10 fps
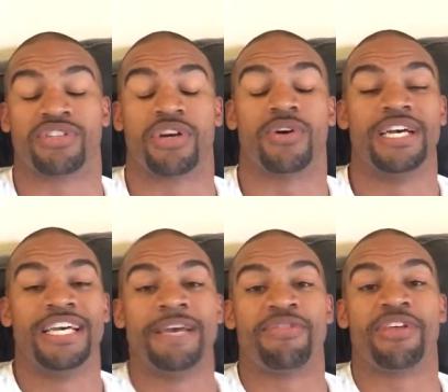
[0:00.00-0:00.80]
So
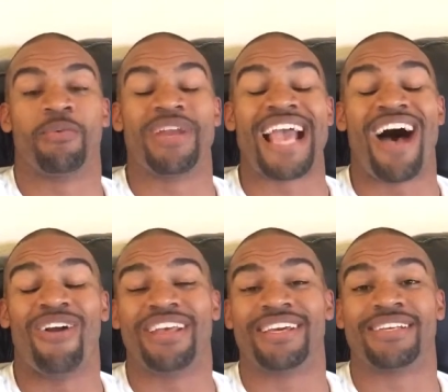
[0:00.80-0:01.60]
the
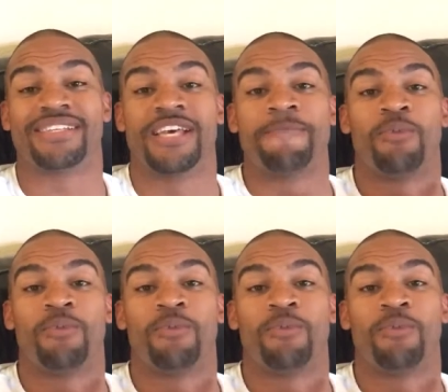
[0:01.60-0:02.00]
reality is,